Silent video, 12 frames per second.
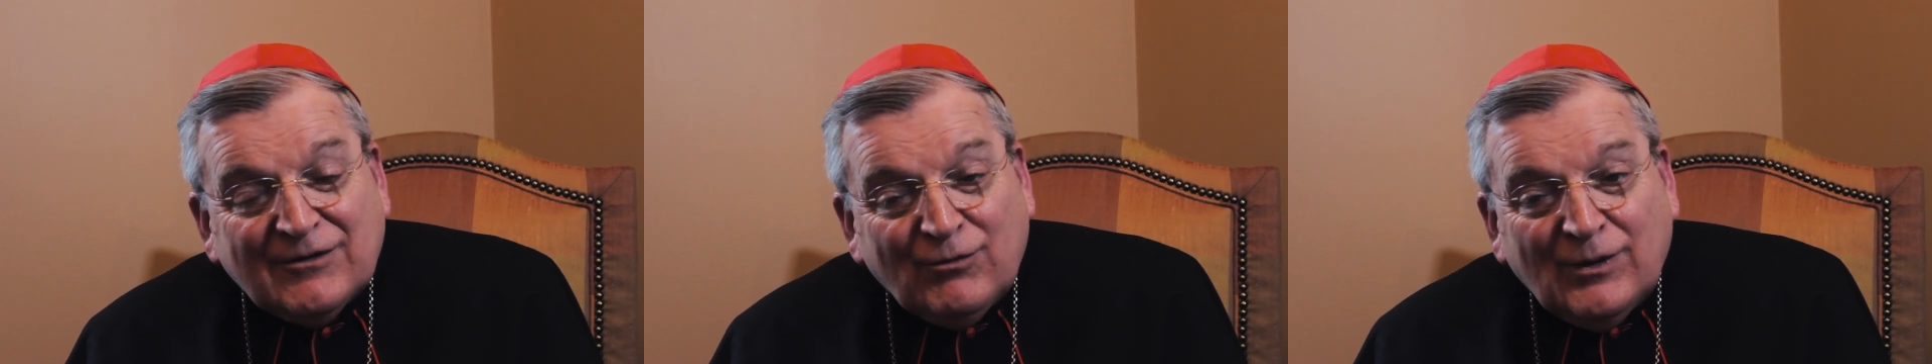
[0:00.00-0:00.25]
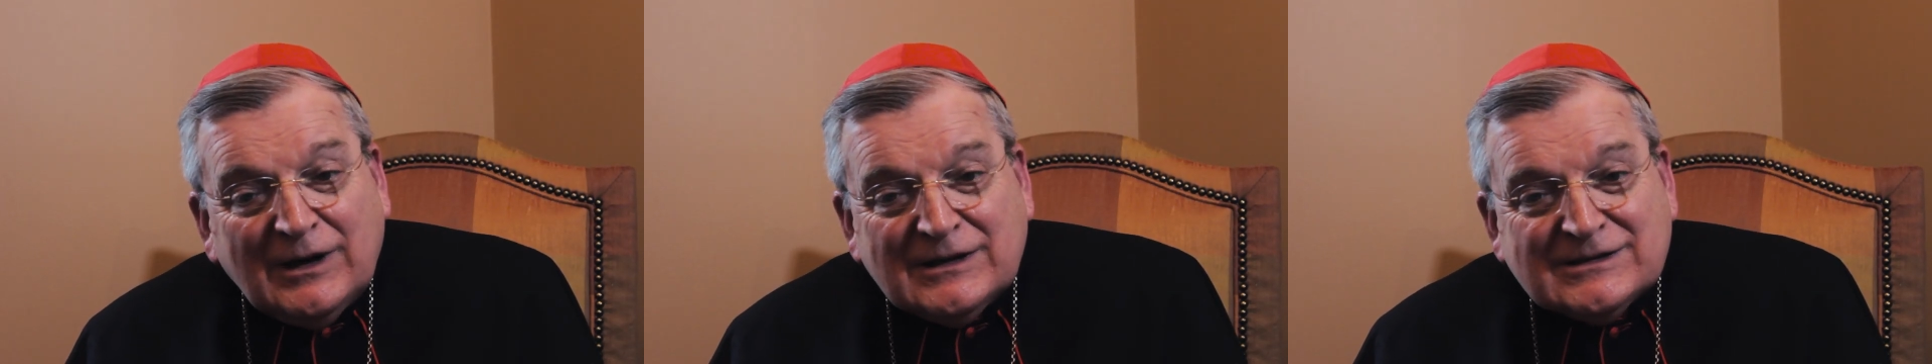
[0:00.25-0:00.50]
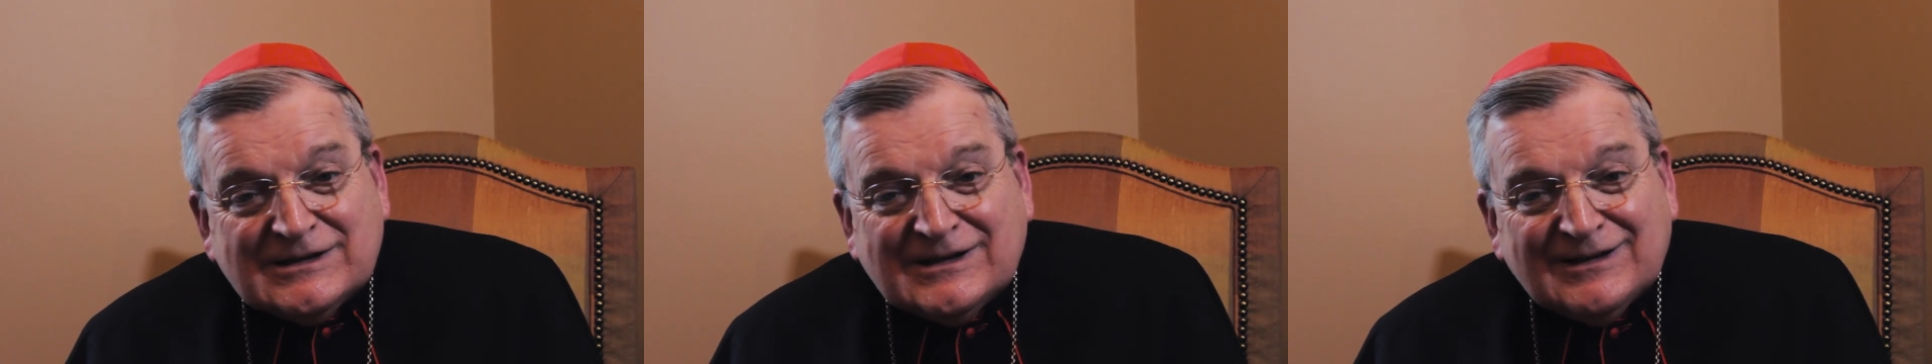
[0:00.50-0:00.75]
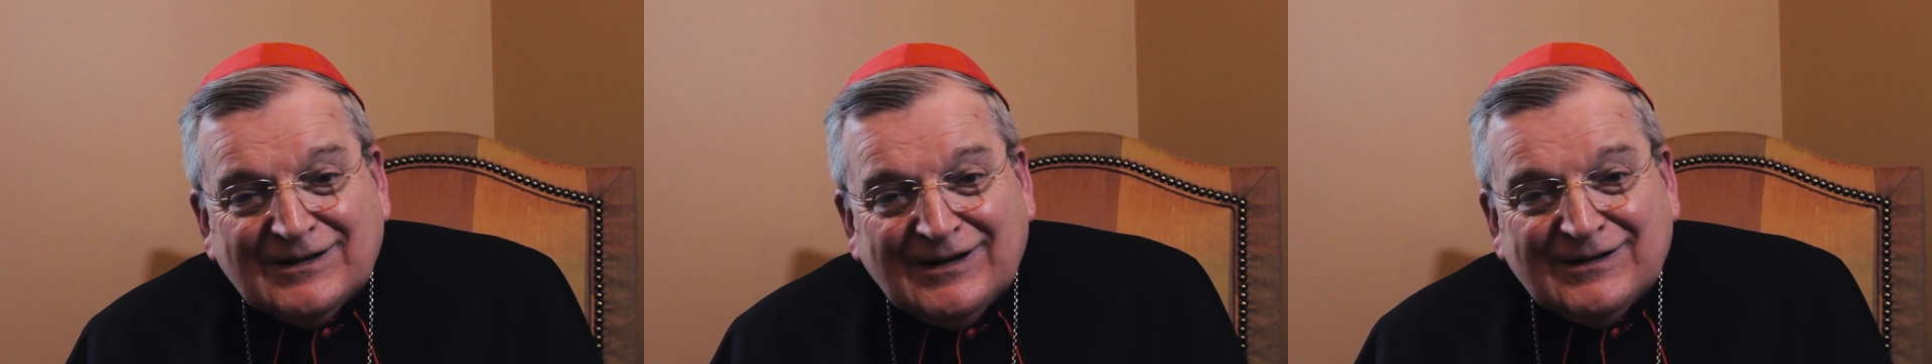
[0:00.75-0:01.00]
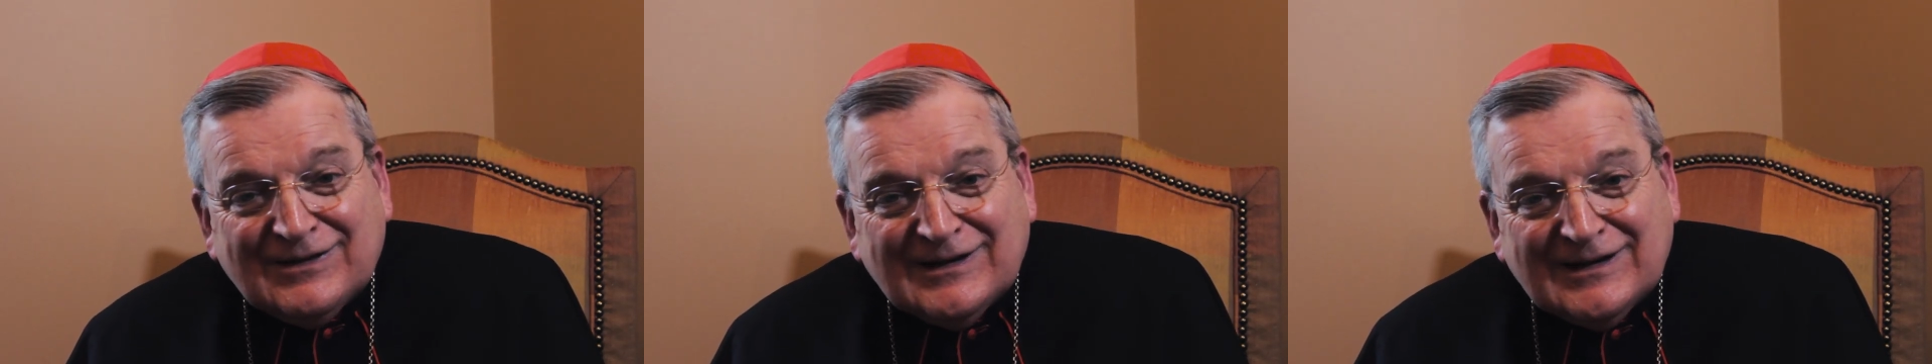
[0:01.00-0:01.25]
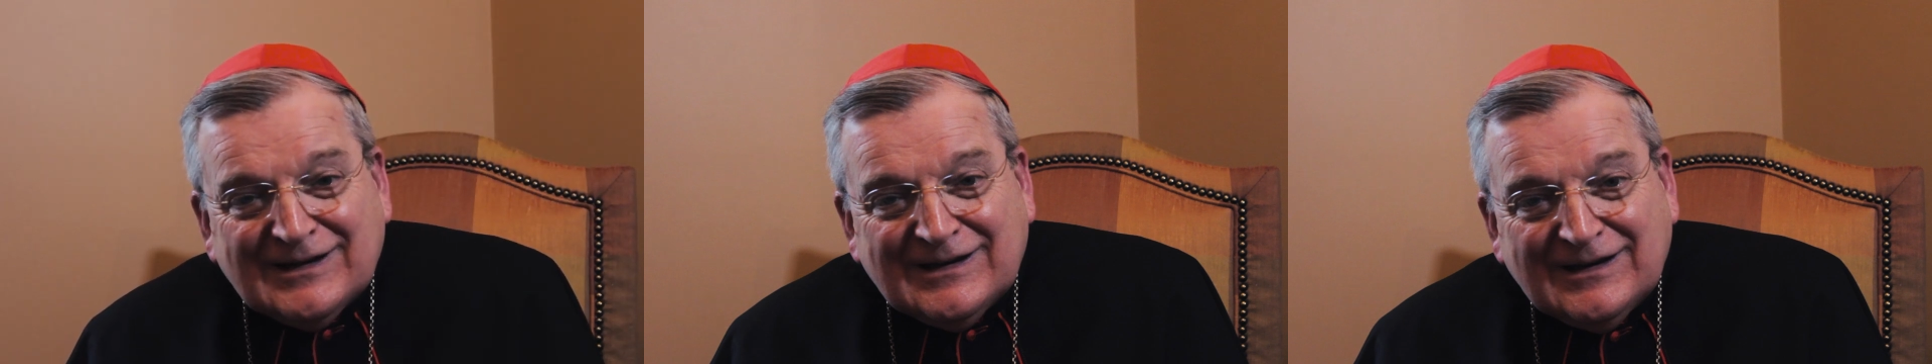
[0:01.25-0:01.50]
was
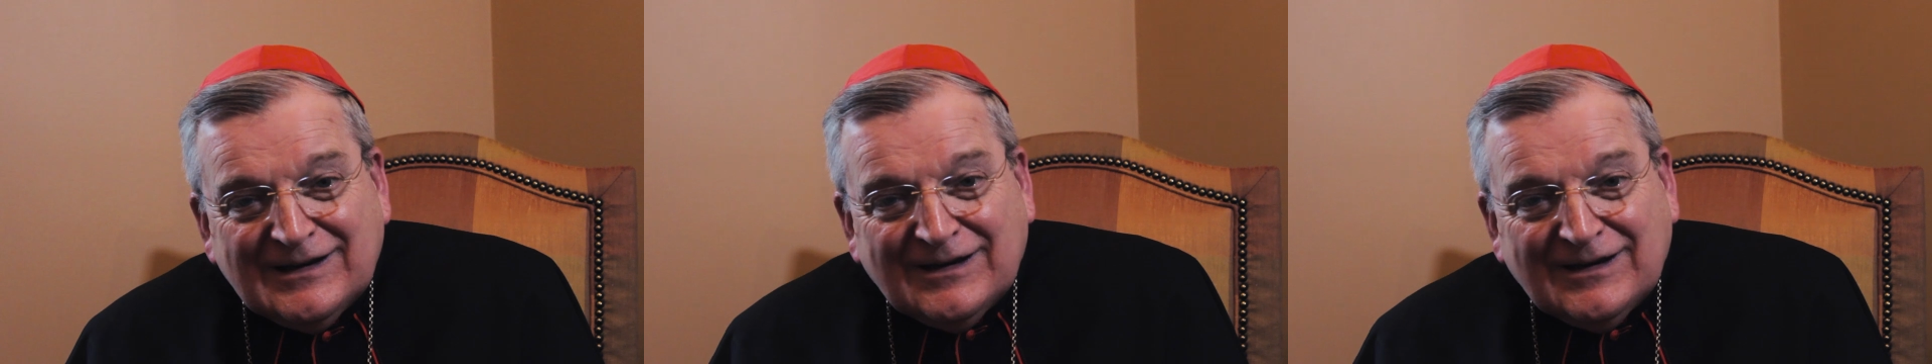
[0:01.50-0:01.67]
the